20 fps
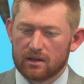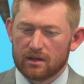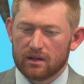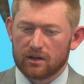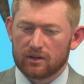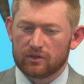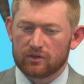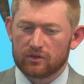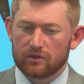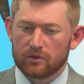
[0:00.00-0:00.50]

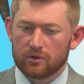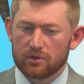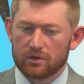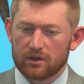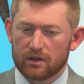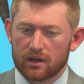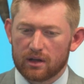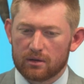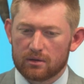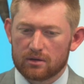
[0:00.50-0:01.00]
a
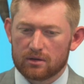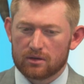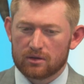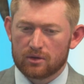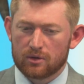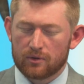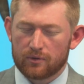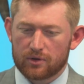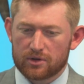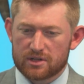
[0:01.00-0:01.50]
student at
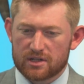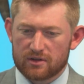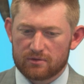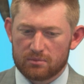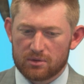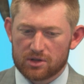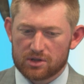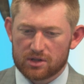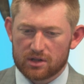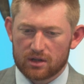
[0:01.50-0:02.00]
University
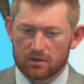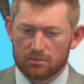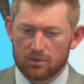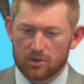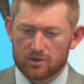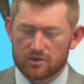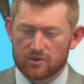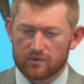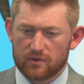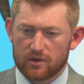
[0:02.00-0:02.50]
of Michigan,
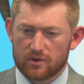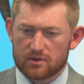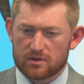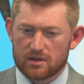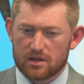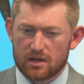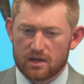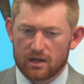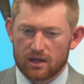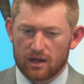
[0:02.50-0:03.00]
most of
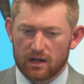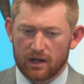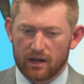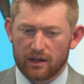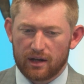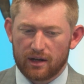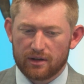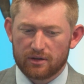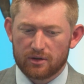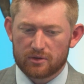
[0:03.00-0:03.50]
those, and
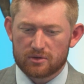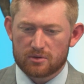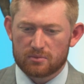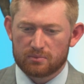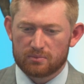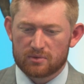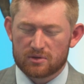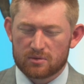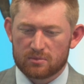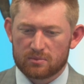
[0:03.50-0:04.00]
I know
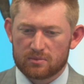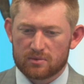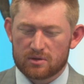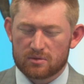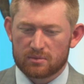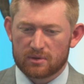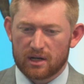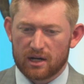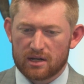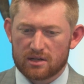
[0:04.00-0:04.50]

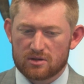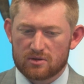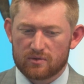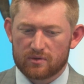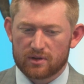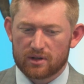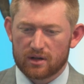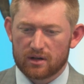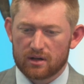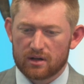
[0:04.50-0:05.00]
some guys
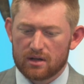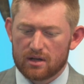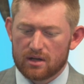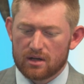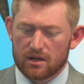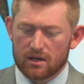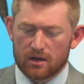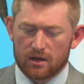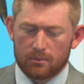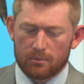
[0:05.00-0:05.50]
over there,
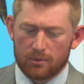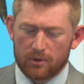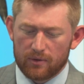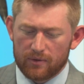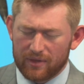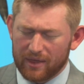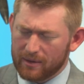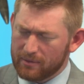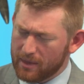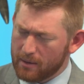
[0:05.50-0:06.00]

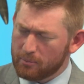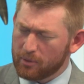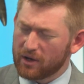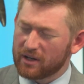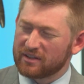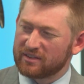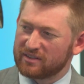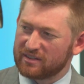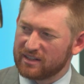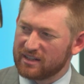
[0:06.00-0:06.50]
they
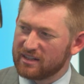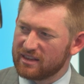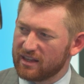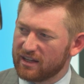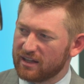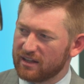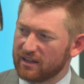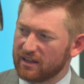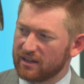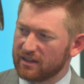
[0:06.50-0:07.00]
probably see
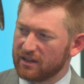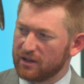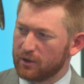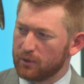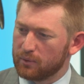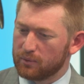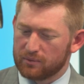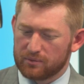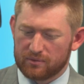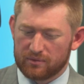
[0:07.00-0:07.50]
the, you
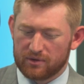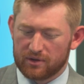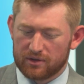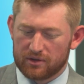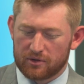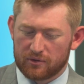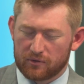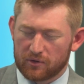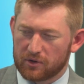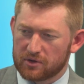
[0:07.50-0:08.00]
know, the
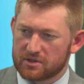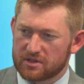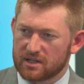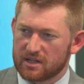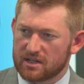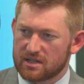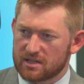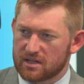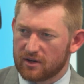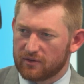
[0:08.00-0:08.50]

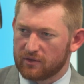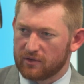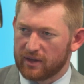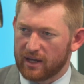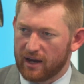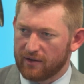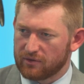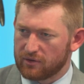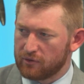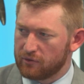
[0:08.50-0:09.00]
diversity stuff that
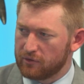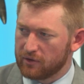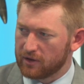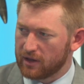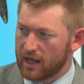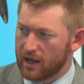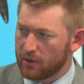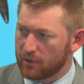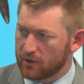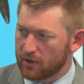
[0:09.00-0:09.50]
they have to
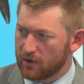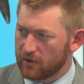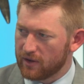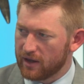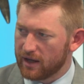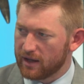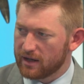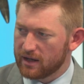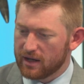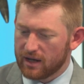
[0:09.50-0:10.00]
fill out and all
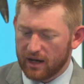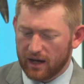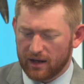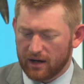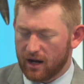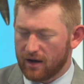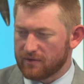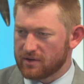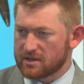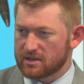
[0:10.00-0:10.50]
that,
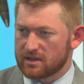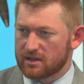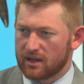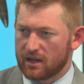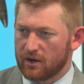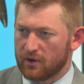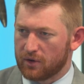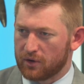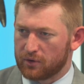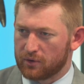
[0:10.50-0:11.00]
and obviously
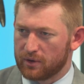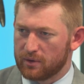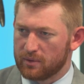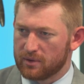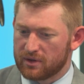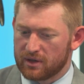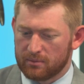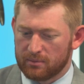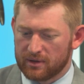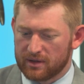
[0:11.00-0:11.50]
they don't agree
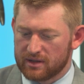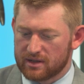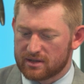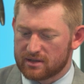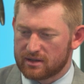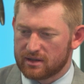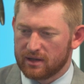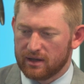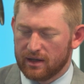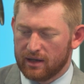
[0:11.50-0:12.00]
with it. But you
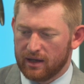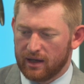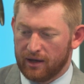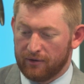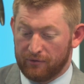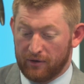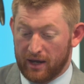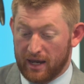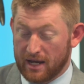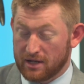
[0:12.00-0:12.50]
just,
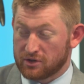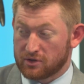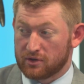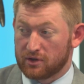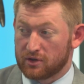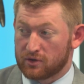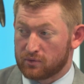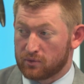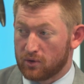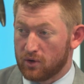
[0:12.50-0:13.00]
if I answer
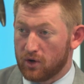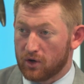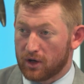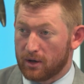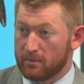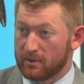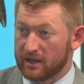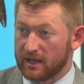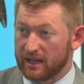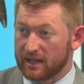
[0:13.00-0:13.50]
this wrong,
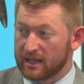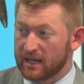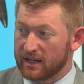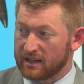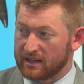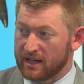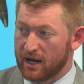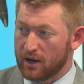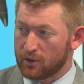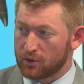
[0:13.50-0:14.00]
I'm going to get
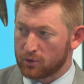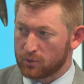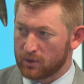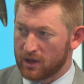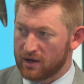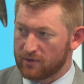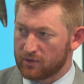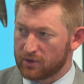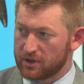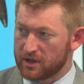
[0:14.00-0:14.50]
kicked out or
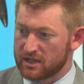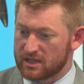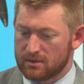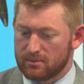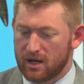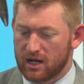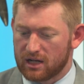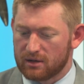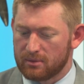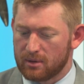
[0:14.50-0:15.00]
whatever it is.
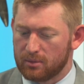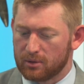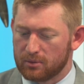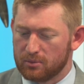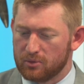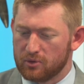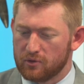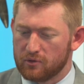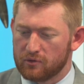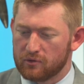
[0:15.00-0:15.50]
I'm not going to be able to
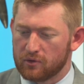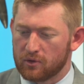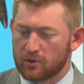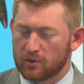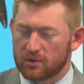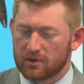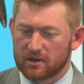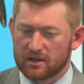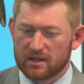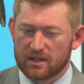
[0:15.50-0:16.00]
move
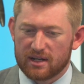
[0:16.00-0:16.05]
forward,